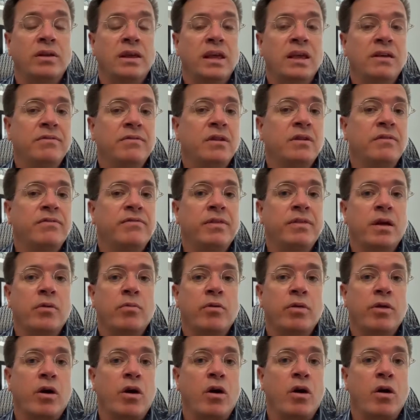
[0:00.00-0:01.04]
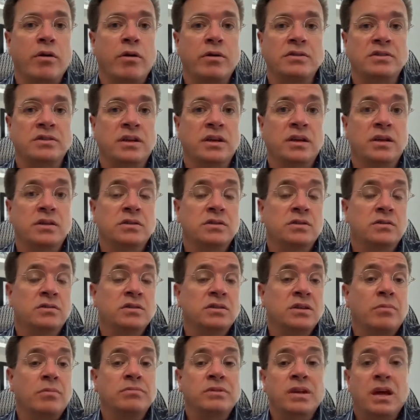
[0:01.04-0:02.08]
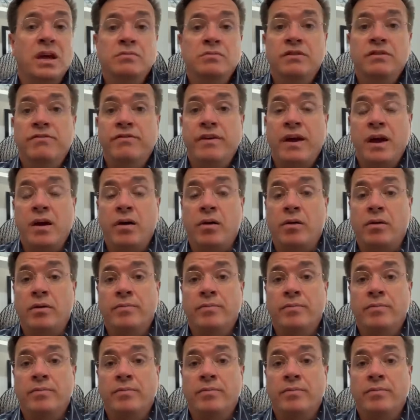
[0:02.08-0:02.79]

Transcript: even if they were the hardest things, or sometimes you fail.